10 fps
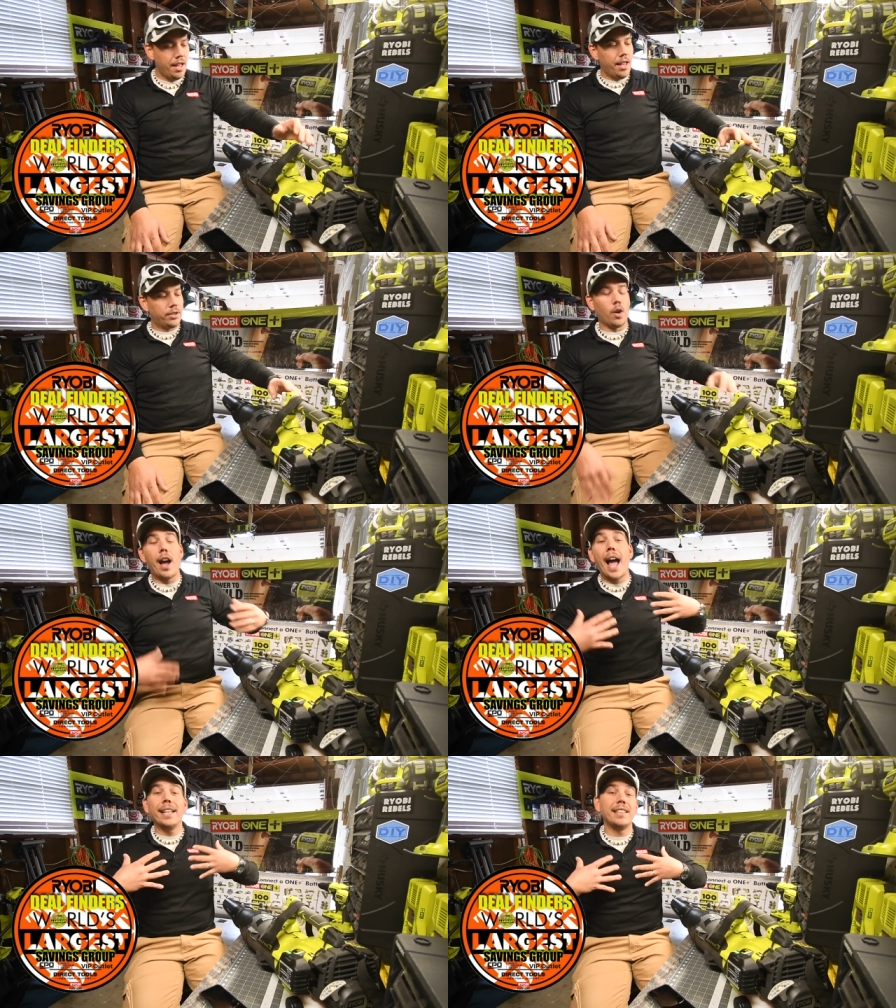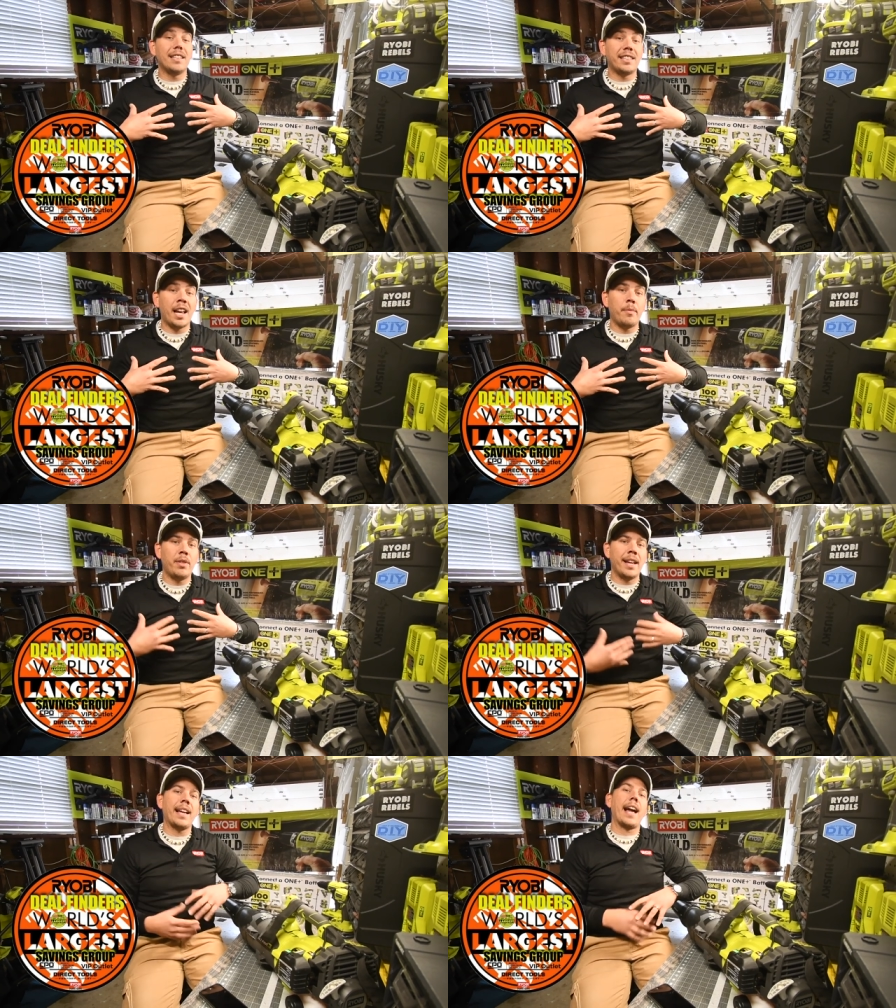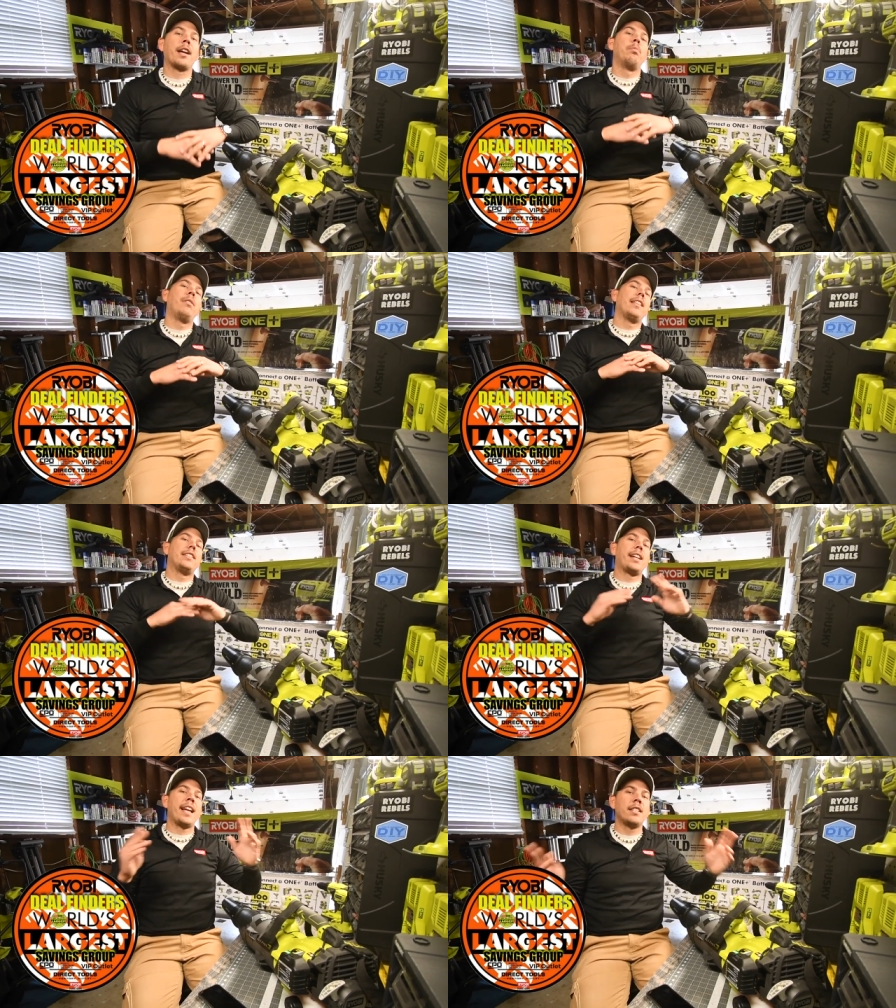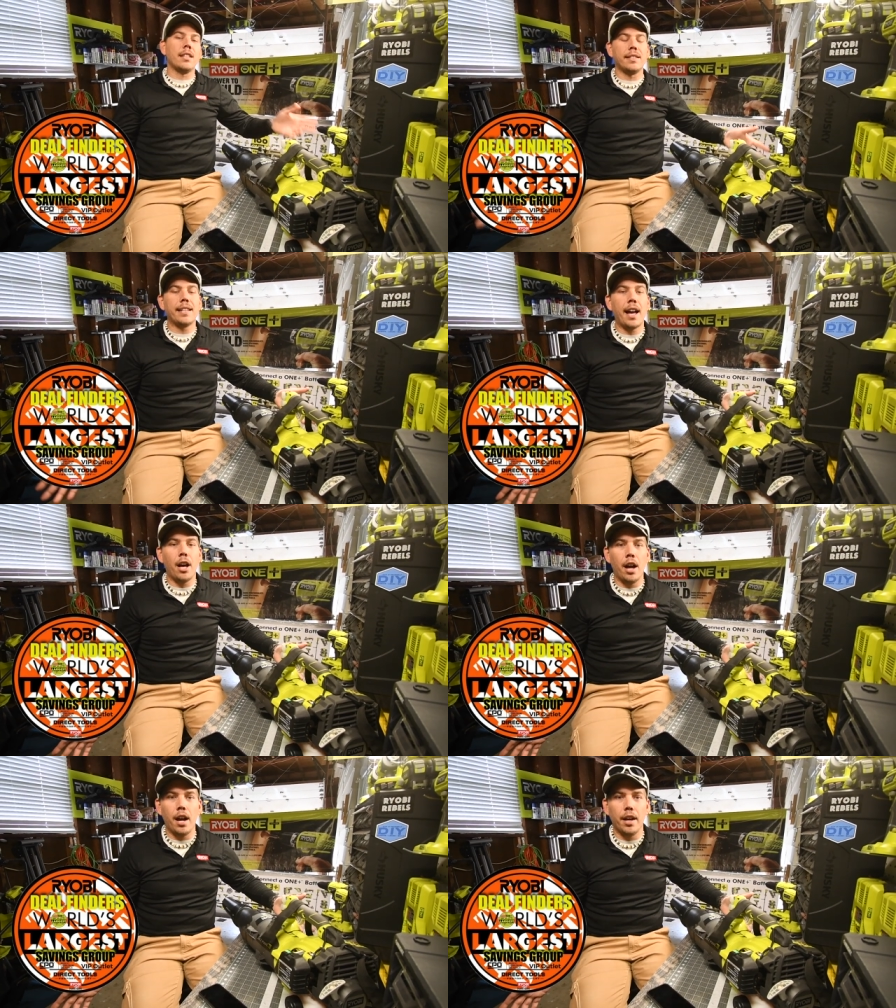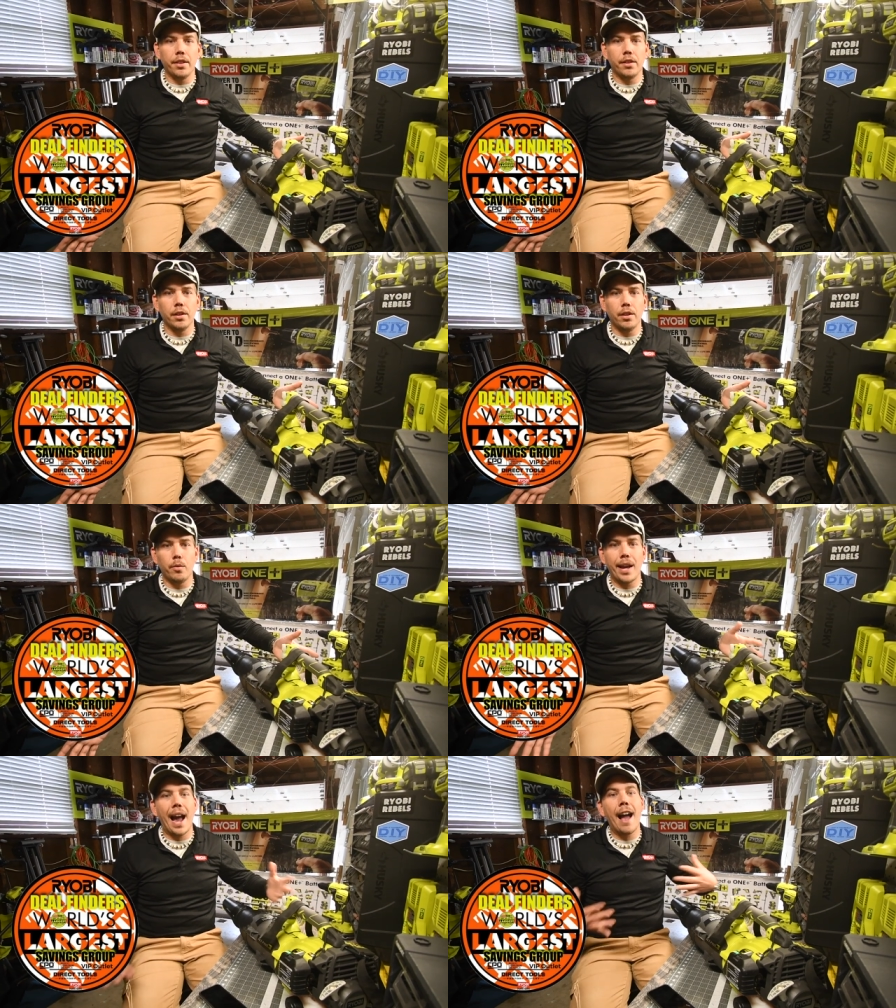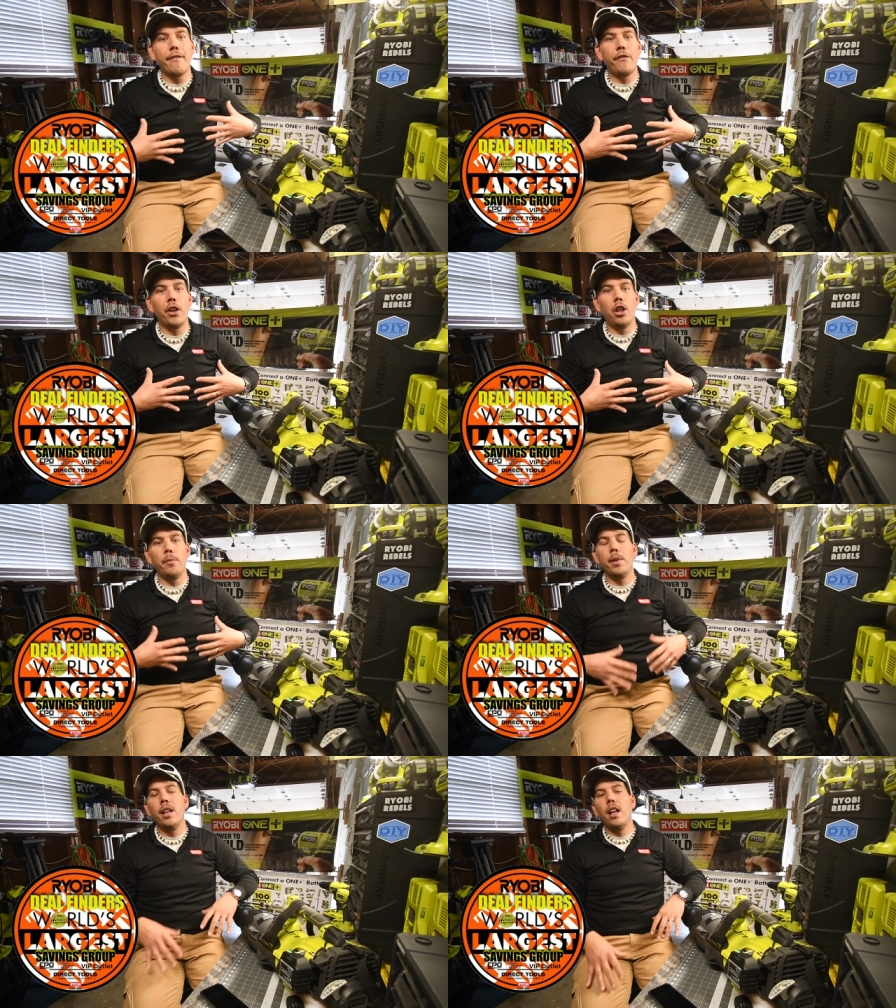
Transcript: So I did the same thing. I completely changed the style, uh, the way I film.